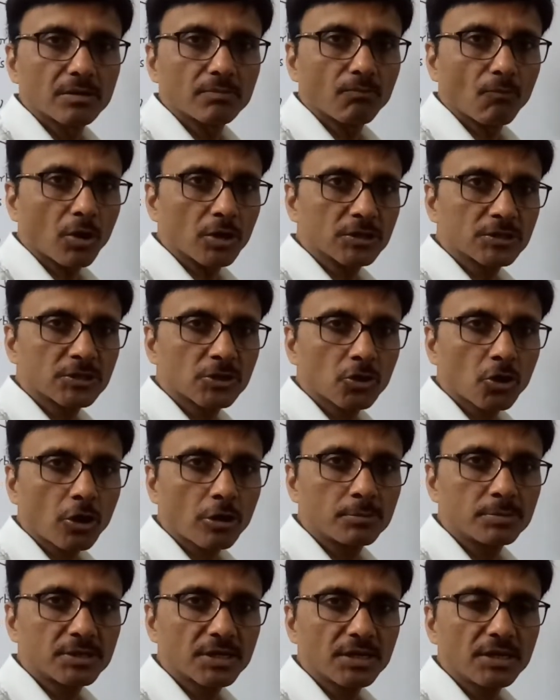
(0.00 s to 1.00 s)
molecular
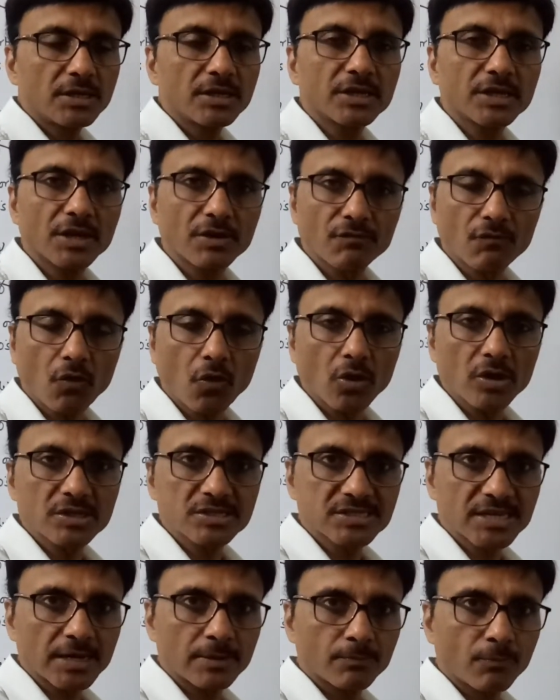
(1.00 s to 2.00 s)
orbital, give all
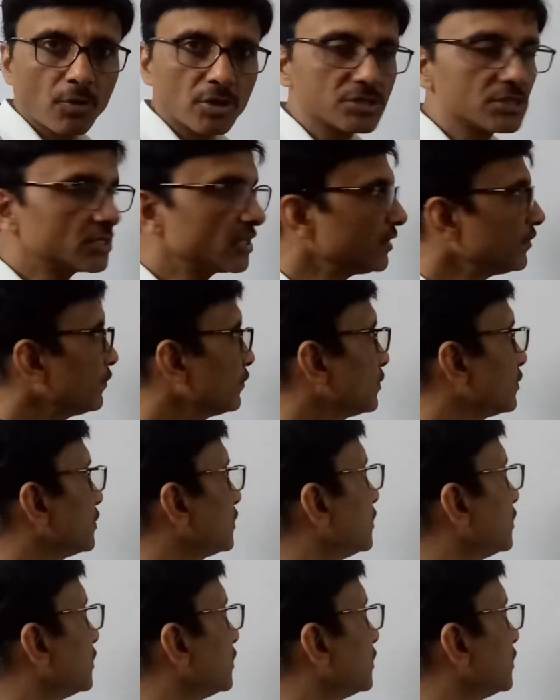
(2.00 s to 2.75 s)
sign positive.